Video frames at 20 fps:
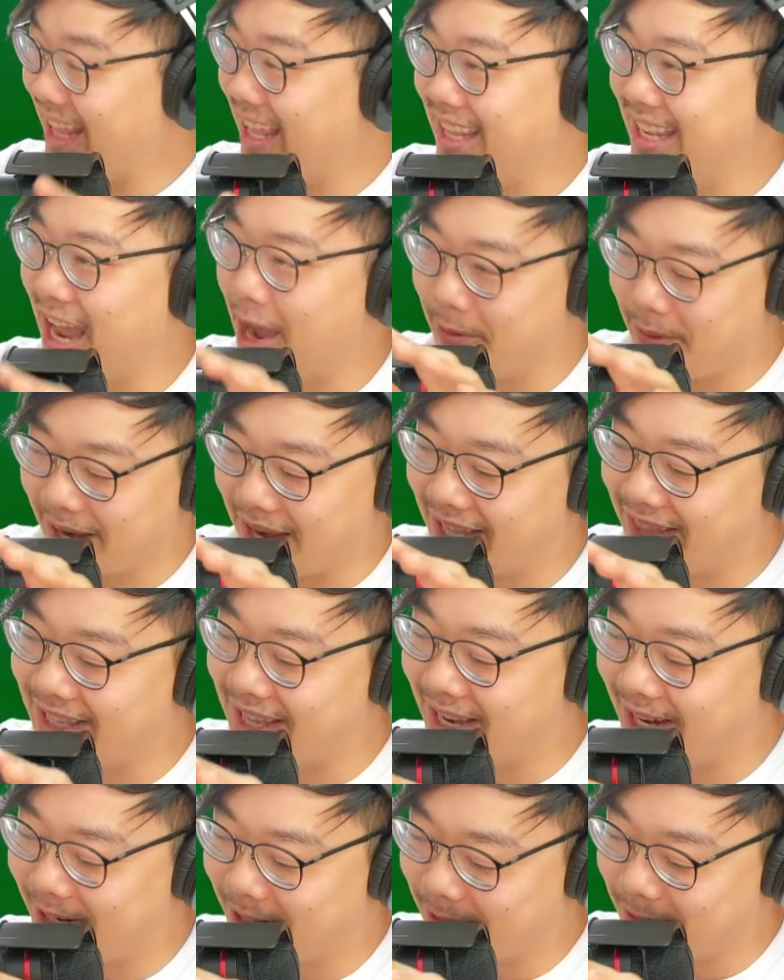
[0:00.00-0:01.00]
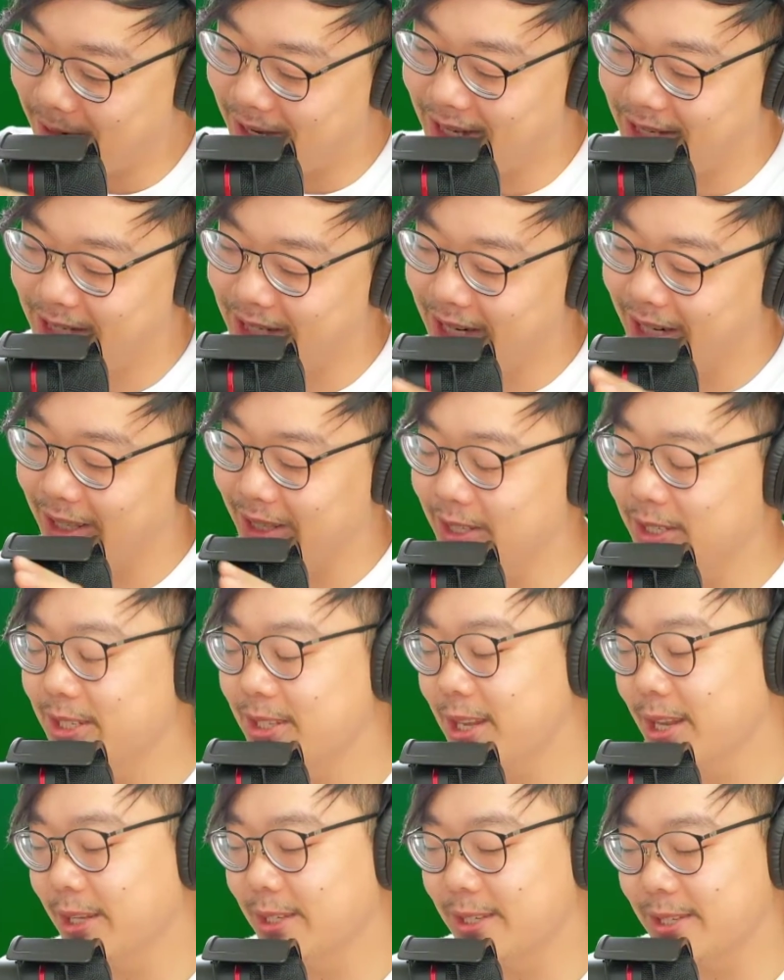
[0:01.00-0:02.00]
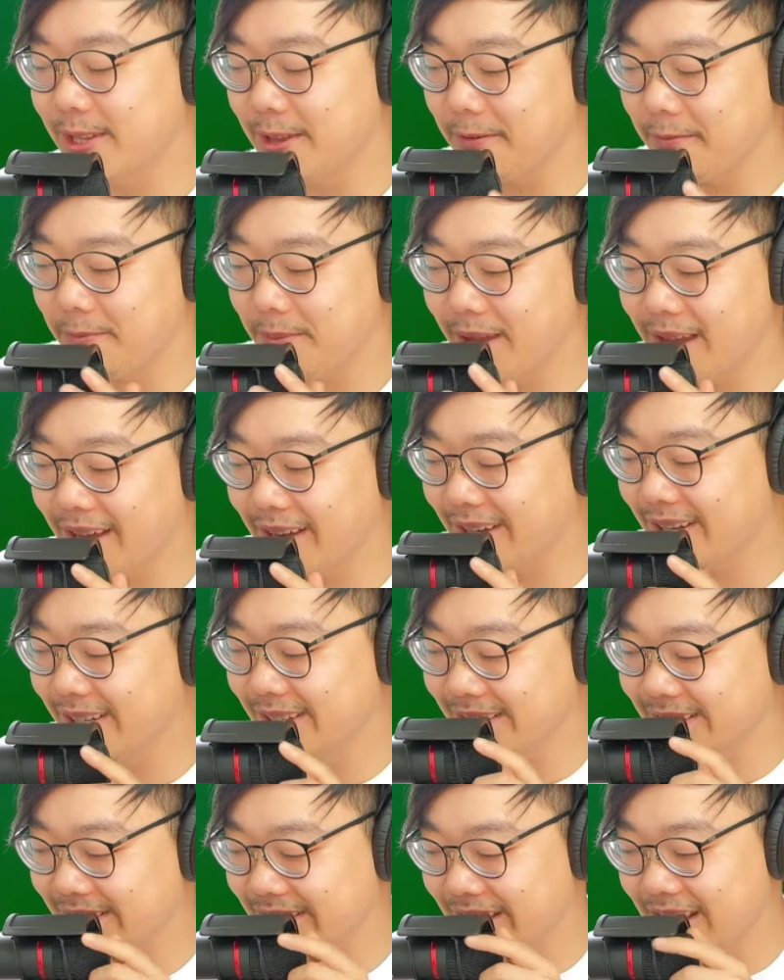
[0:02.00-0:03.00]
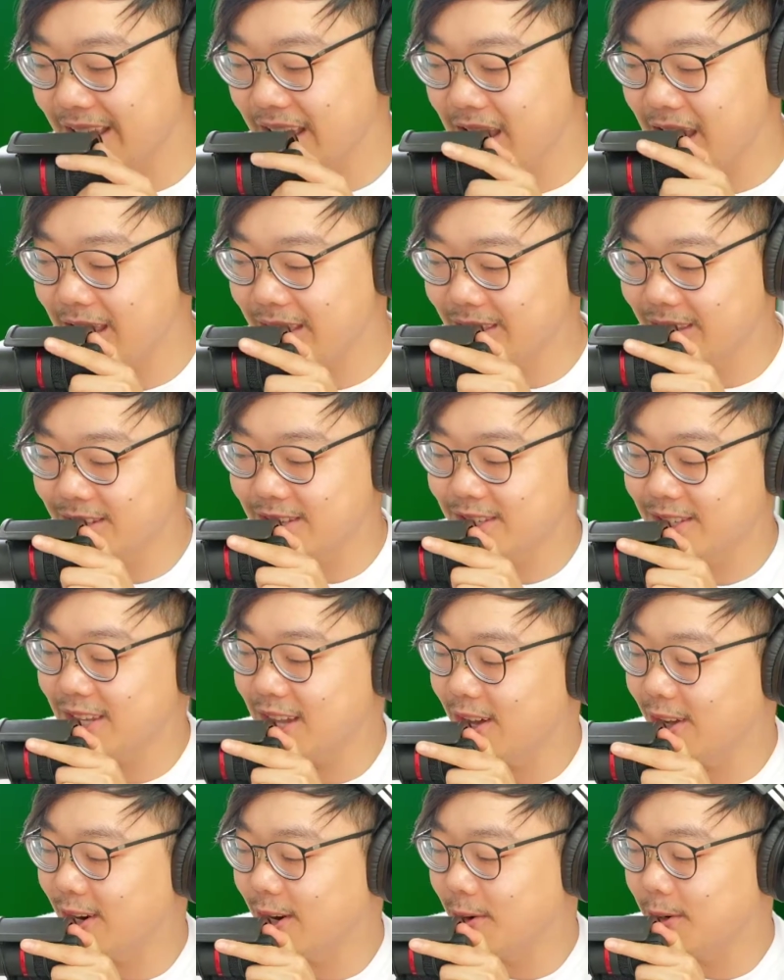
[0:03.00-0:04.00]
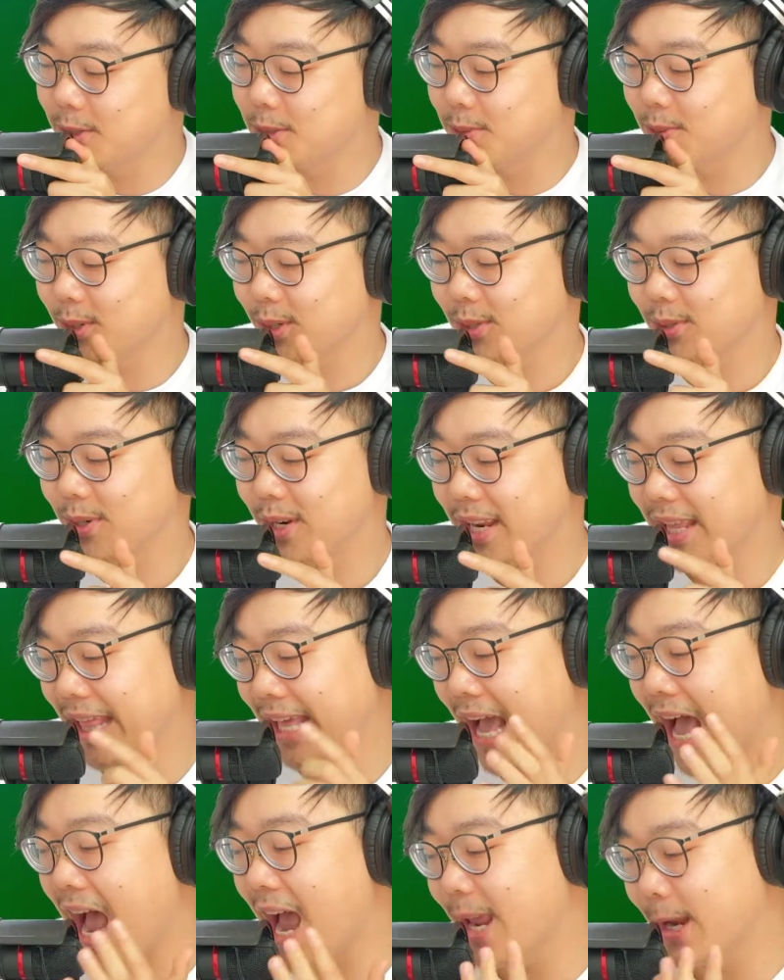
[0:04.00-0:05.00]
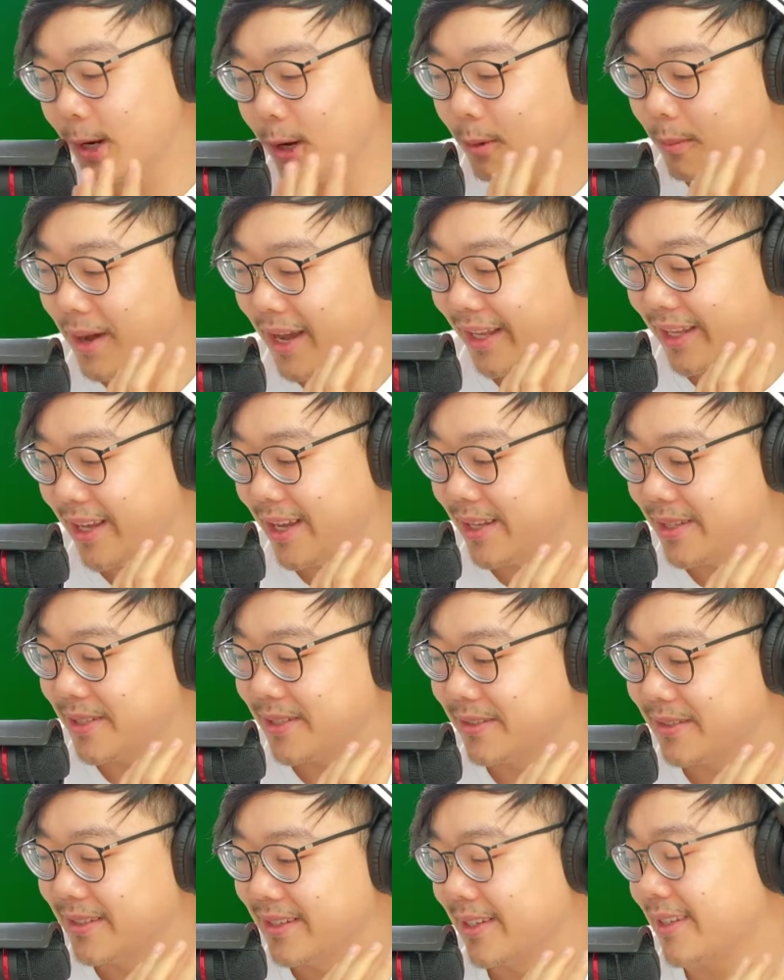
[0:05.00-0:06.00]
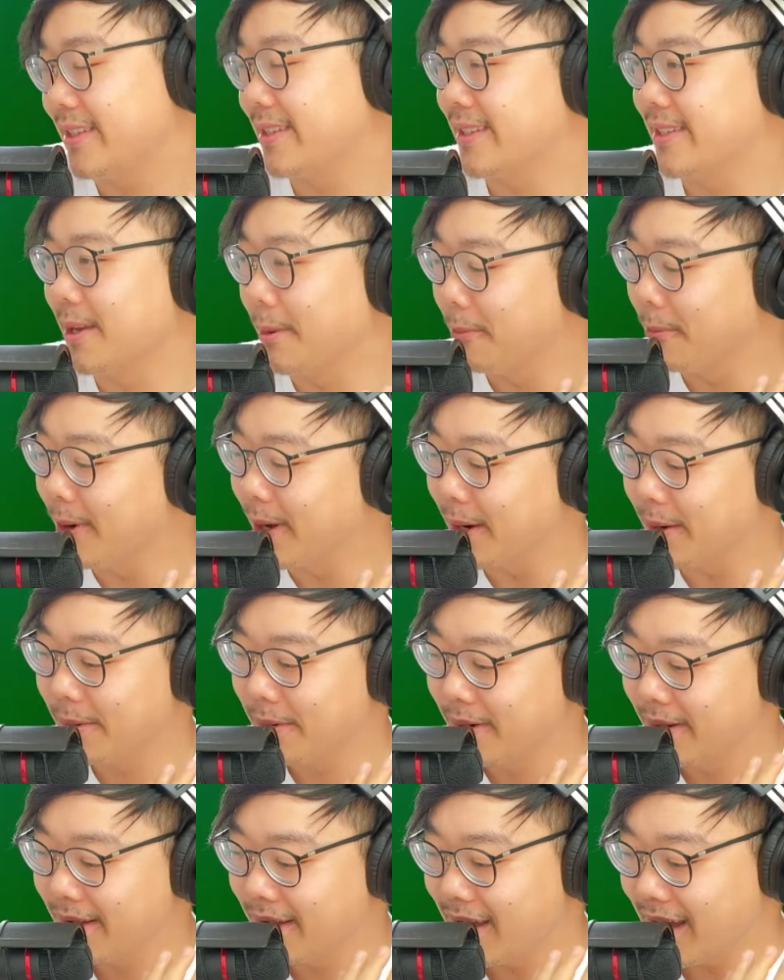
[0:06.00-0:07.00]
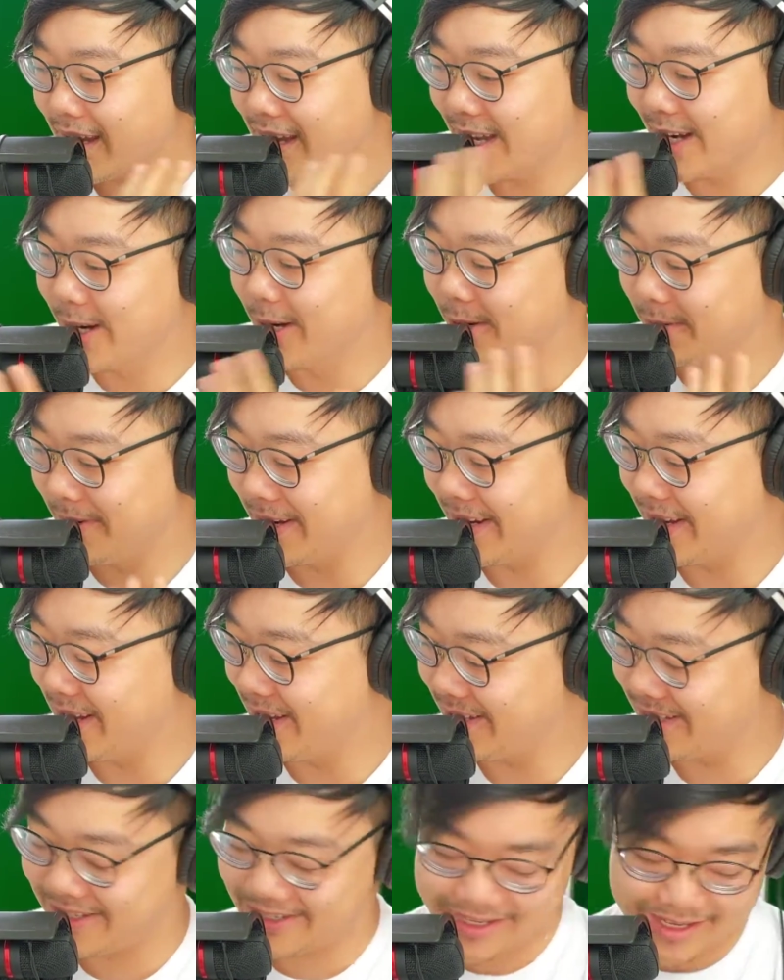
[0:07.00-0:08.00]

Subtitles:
Now we got that out of the way. Jake, let's take a step back because this is how it always works, right? Like I know my guests somewhat. I kind of know my guests.